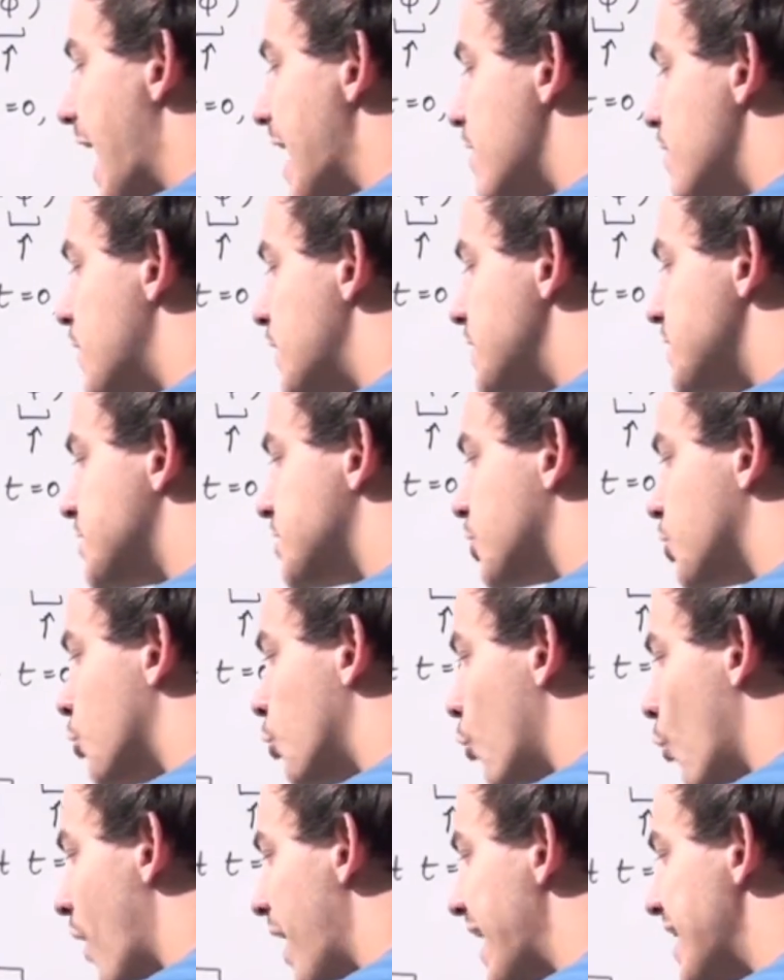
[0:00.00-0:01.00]
and this
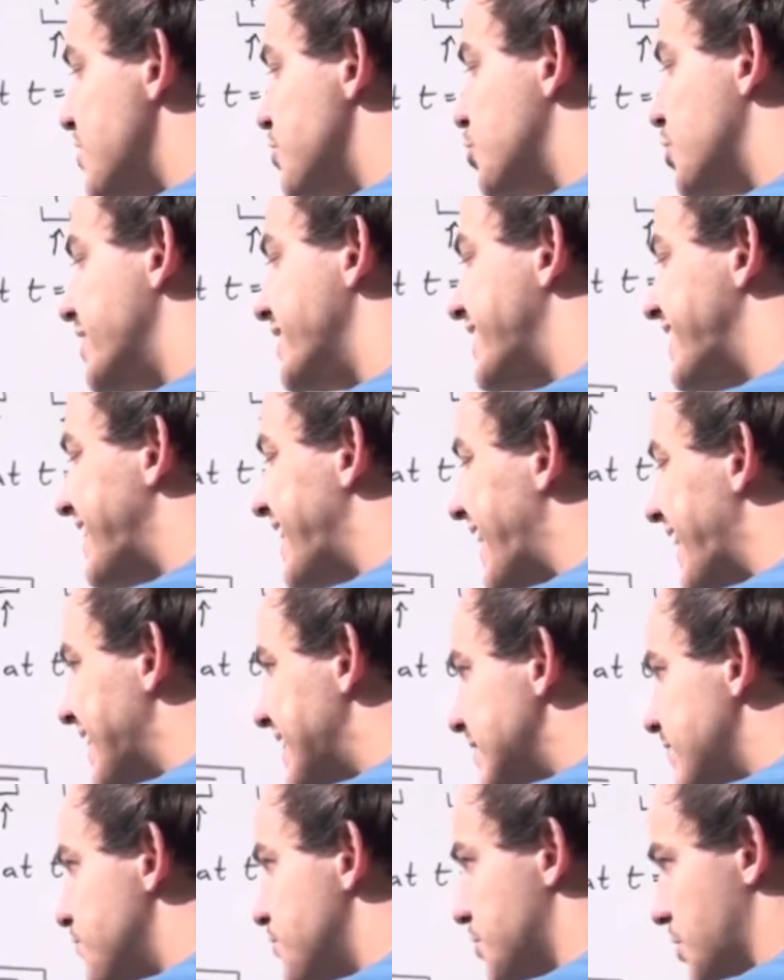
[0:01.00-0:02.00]
equation
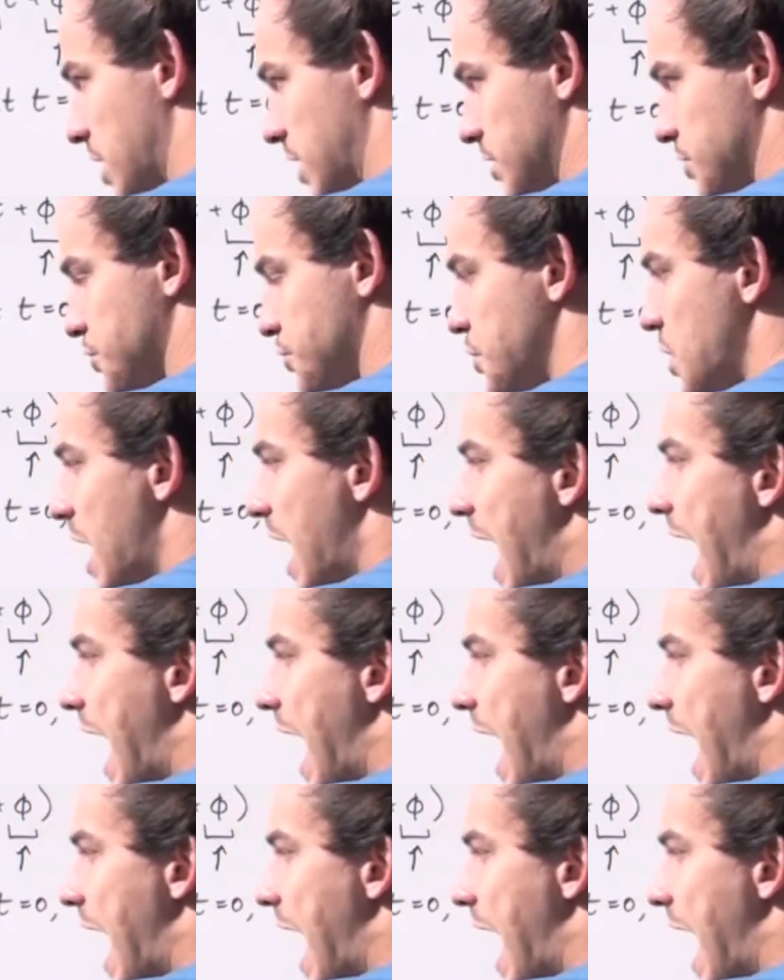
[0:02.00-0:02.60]
gives us